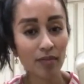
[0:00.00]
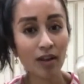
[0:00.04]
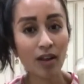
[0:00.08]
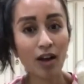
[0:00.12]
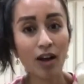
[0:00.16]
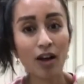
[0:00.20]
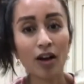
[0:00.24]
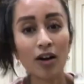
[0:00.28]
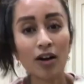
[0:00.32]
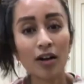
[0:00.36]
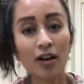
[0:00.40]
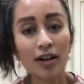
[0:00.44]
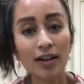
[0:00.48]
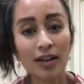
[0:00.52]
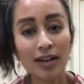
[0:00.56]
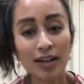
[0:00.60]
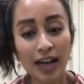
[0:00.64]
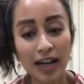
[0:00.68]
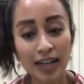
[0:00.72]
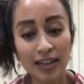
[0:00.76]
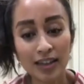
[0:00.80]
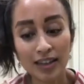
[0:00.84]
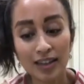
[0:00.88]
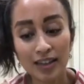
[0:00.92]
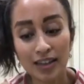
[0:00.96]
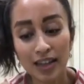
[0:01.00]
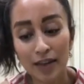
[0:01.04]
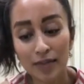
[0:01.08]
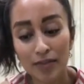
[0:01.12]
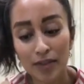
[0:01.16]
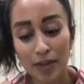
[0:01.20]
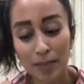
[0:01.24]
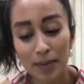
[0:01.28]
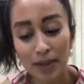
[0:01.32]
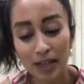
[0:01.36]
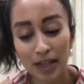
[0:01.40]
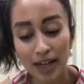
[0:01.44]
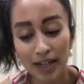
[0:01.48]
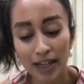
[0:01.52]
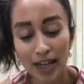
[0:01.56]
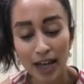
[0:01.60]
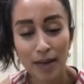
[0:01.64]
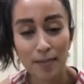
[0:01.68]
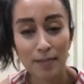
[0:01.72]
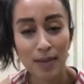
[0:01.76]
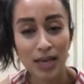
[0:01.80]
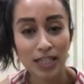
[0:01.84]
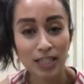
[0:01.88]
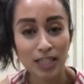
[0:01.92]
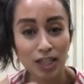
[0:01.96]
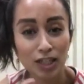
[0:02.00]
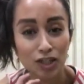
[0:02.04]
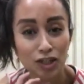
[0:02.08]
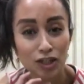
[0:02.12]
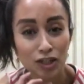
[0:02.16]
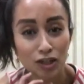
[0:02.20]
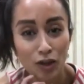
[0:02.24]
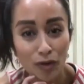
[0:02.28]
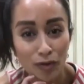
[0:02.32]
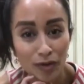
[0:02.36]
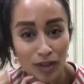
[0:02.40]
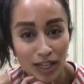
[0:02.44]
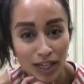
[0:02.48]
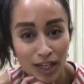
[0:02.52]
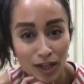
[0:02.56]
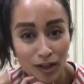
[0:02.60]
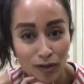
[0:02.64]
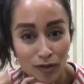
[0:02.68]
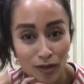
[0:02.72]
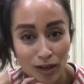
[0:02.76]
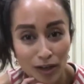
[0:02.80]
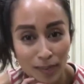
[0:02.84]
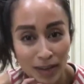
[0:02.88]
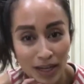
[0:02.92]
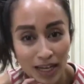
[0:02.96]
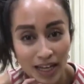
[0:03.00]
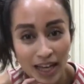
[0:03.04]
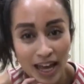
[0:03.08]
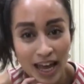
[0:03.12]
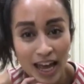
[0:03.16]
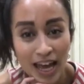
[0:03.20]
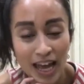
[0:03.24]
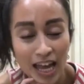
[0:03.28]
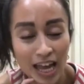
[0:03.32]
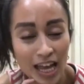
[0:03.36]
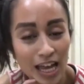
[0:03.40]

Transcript: Oh, I love the banana. It makes it so thick and creamy.